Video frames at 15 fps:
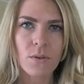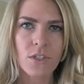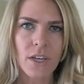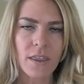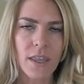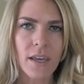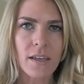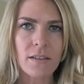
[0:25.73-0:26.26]
which
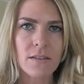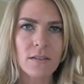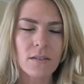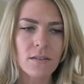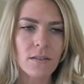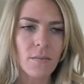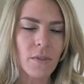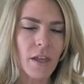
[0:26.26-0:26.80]
I think is
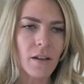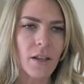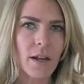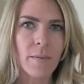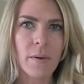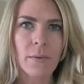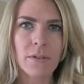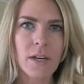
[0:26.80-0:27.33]
something a
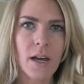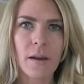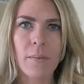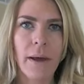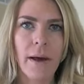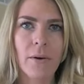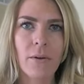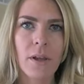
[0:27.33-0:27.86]
lot of people talk
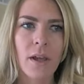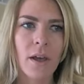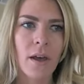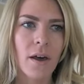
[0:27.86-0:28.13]
about